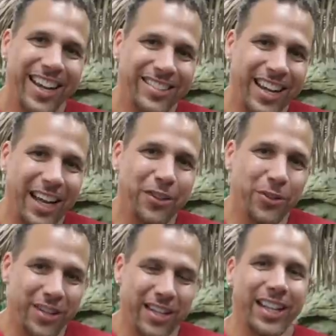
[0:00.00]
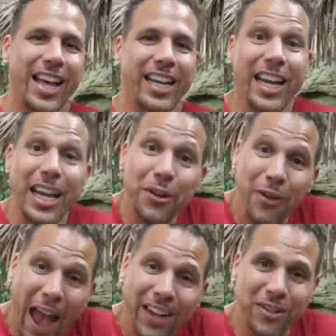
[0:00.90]
is not interested in a lot of
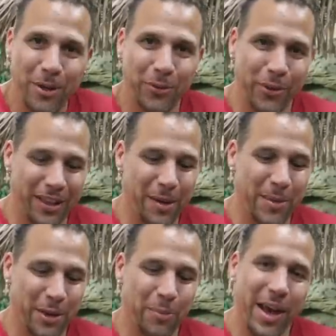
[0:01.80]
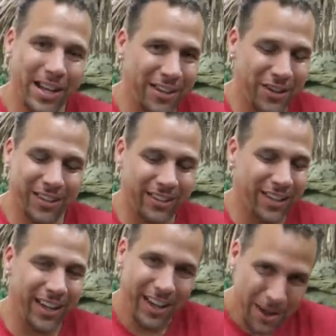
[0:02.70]
interaction between them and their pet. As you can
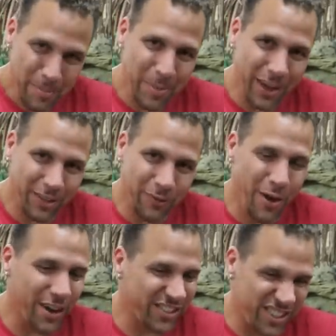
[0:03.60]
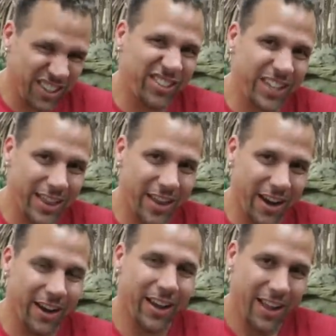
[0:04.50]
see, pixie frogs just sit
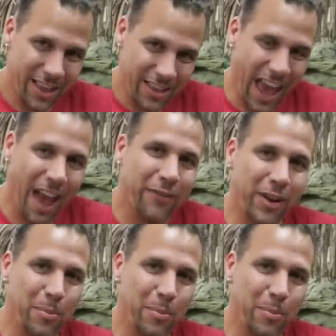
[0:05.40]
there the African